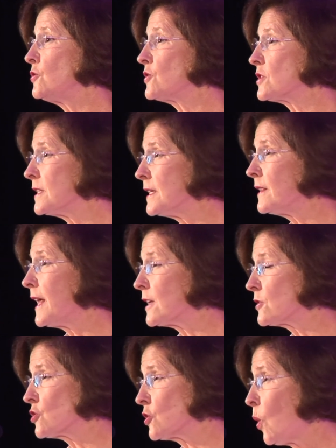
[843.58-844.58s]
you send
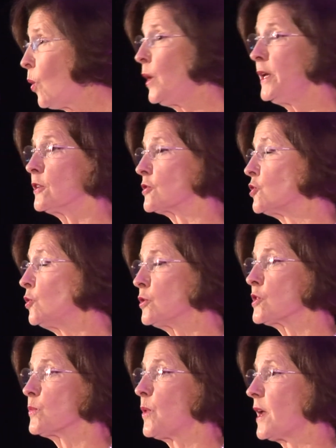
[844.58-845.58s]
that toy or
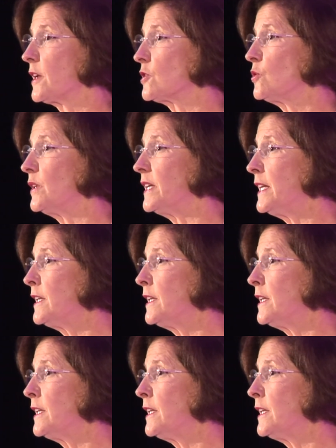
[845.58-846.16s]
children's product to an